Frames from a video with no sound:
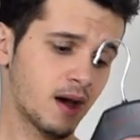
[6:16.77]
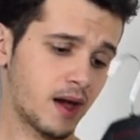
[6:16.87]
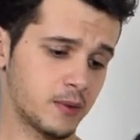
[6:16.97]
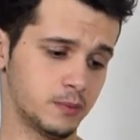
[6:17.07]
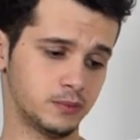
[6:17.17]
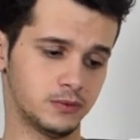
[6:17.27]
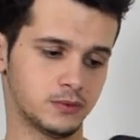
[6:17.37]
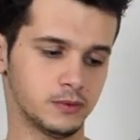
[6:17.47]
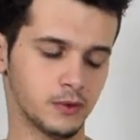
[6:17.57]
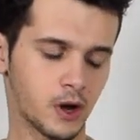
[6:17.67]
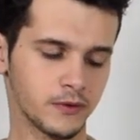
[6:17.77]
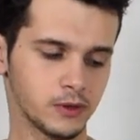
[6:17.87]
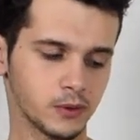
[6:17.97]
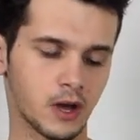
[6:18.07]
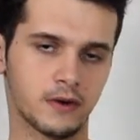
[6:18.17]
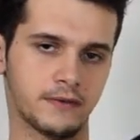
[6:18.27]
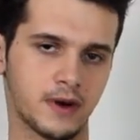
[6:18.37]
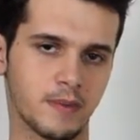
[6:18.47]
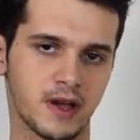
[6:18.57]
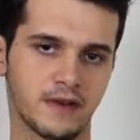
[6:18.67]
I'm on the lookout
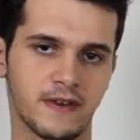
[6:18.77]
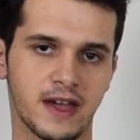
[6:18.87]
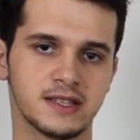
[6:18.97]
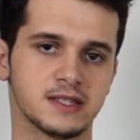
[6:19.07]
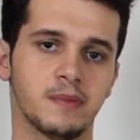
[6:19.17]
for a better vest,